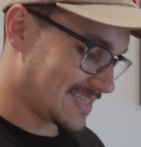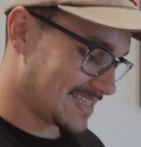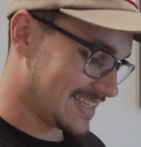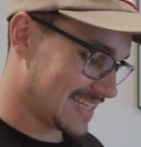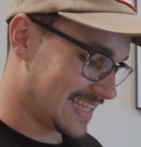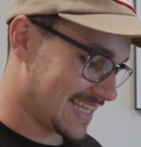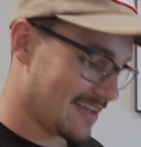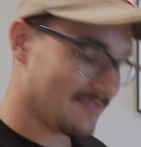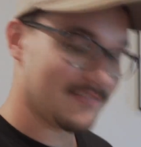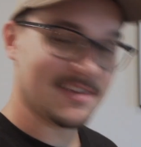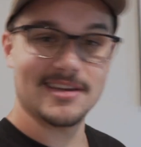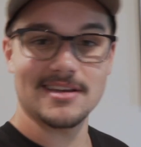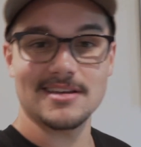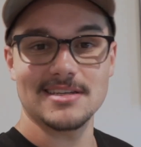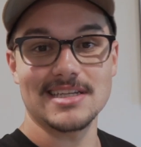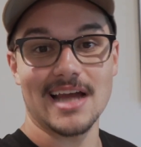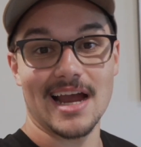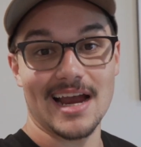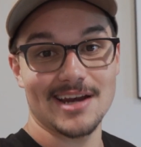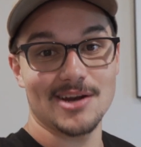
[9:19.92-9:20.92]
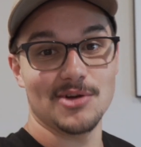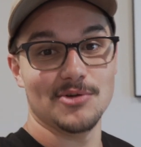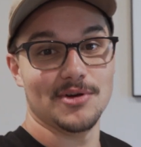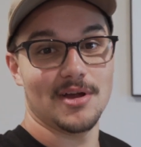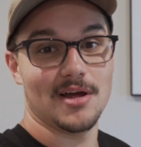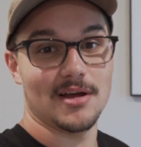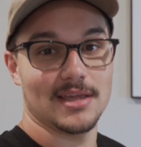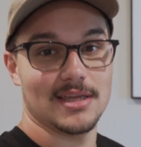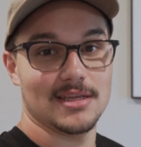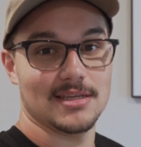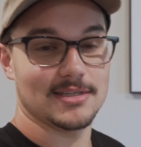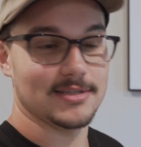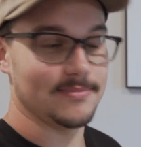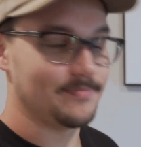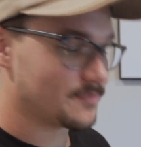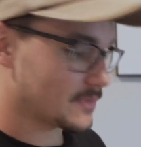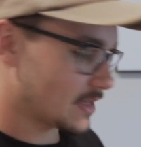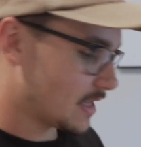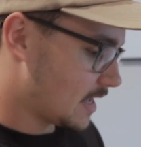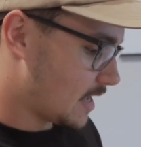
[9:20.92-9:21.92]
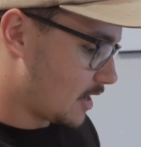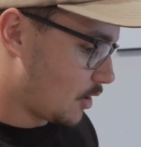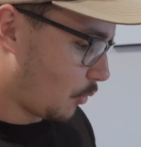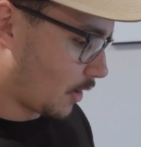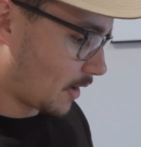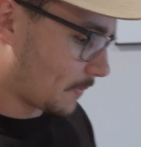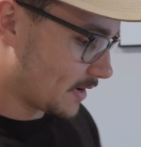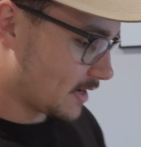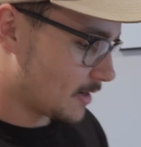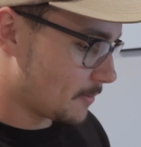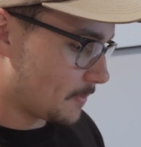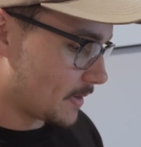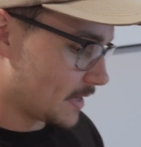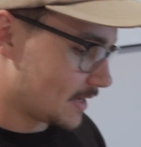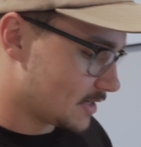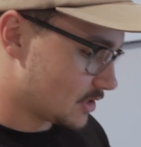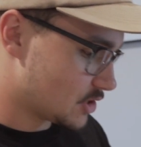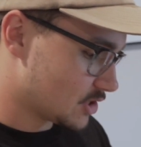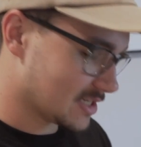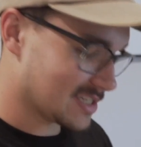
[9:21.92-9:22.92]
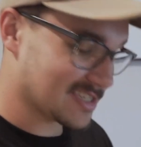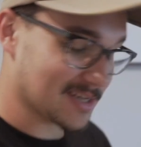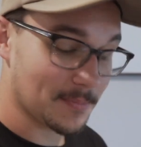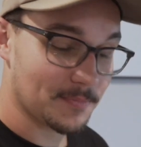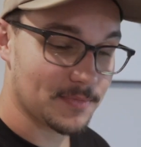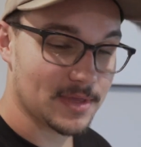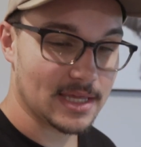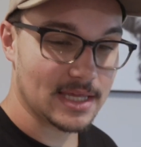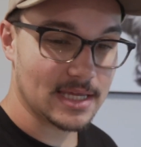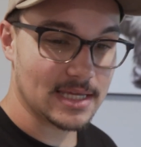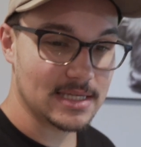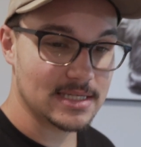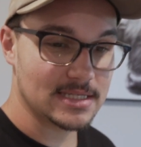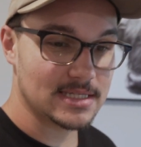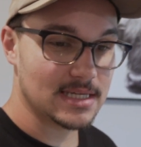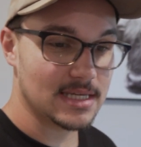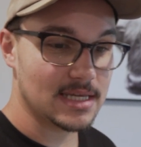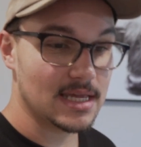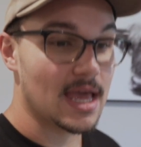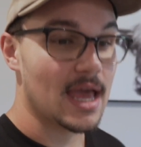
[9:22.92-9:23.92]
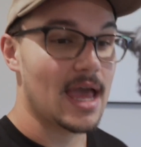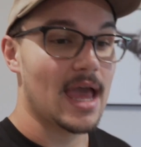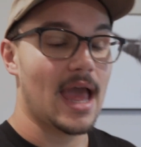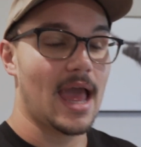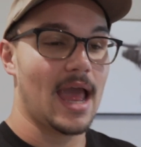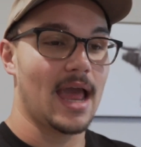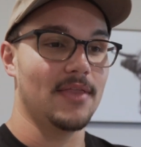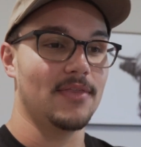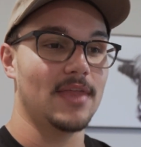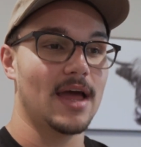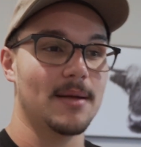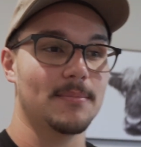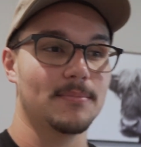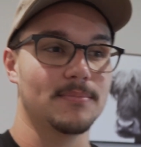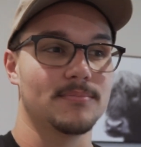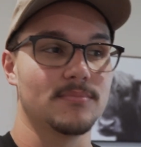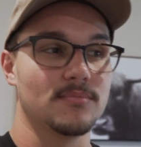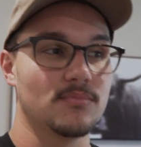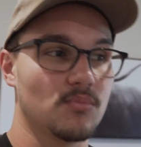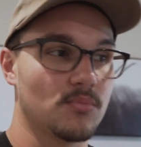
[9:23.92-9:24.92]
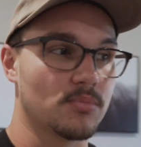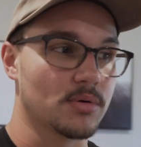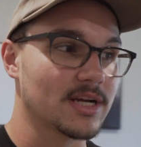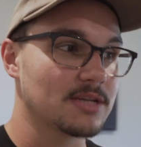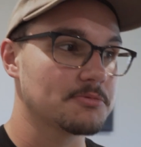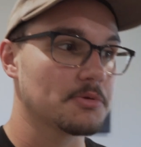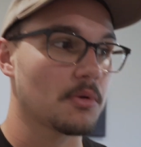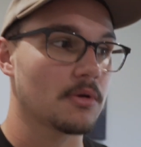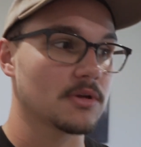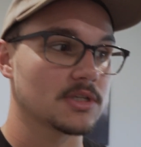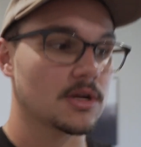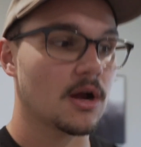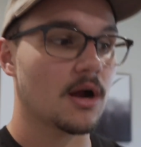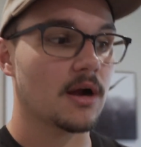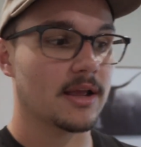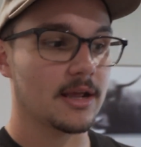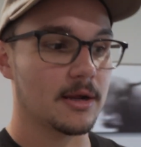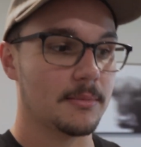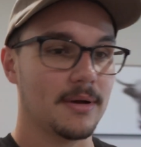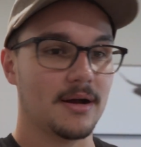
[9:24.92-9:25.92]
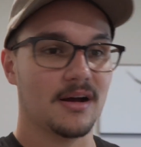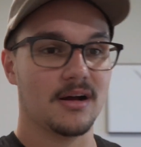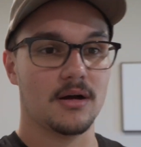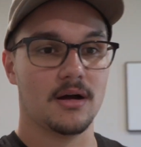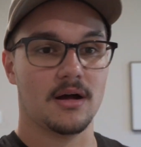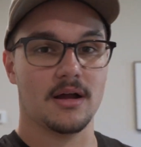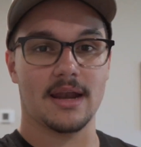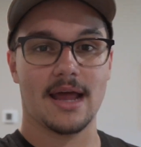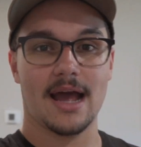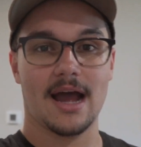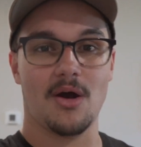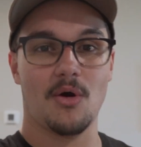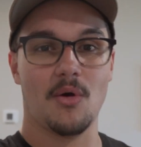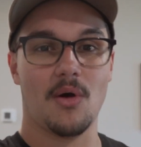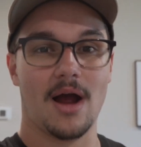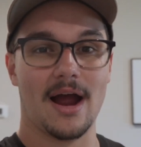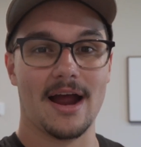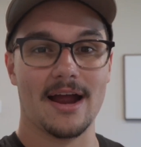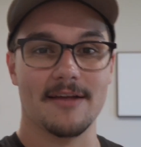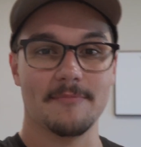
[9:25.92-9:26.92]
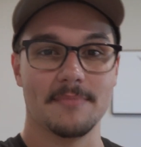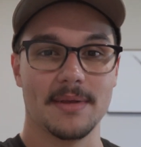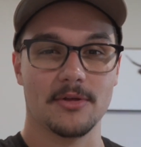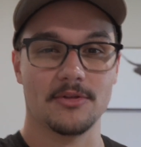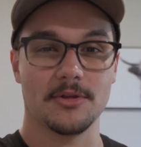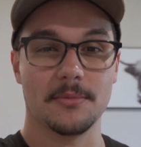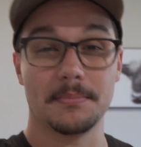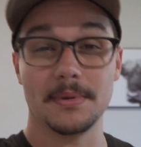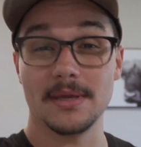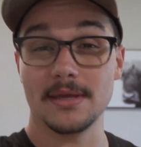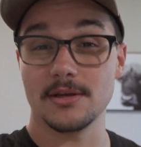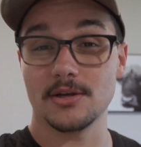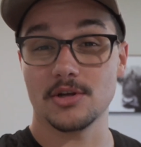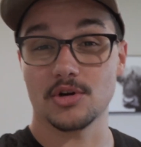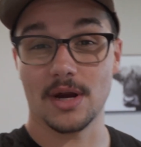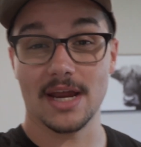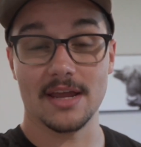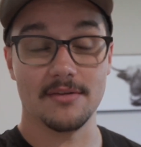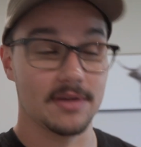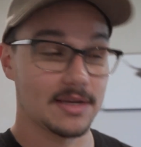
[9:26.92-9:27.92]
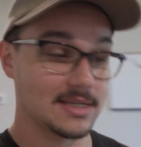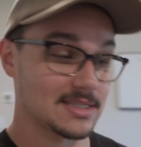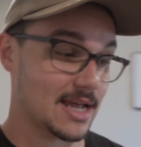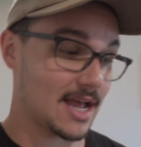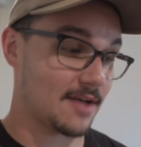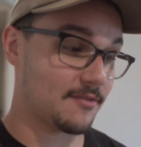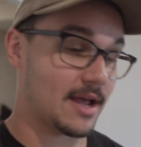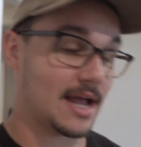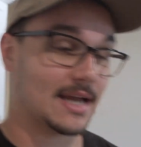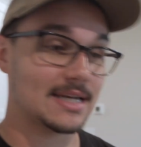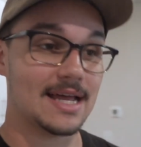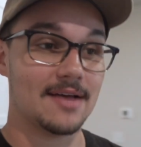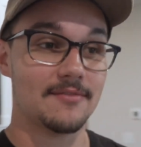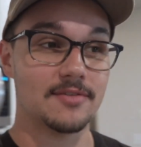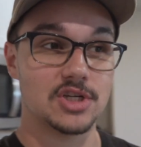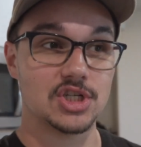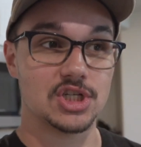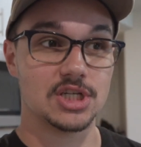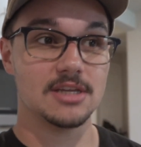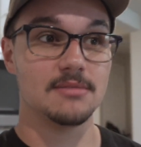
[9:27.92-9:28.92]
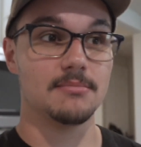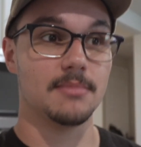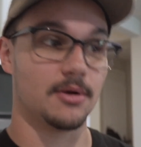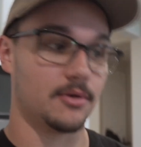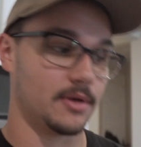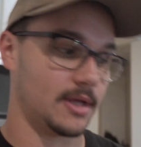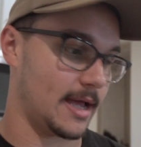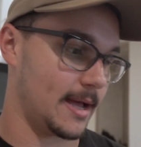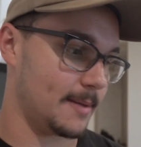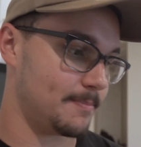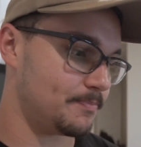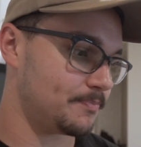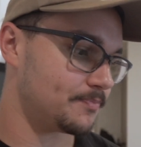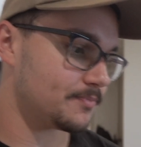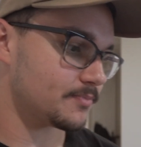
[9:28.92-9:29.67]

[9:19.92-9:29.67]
11 Dino Nuggies. When I'm in a pinch, it's something easy, and that brings me to what I was talking about on how I've been able to beat cravings. I haven't had to have a cheat meal yet.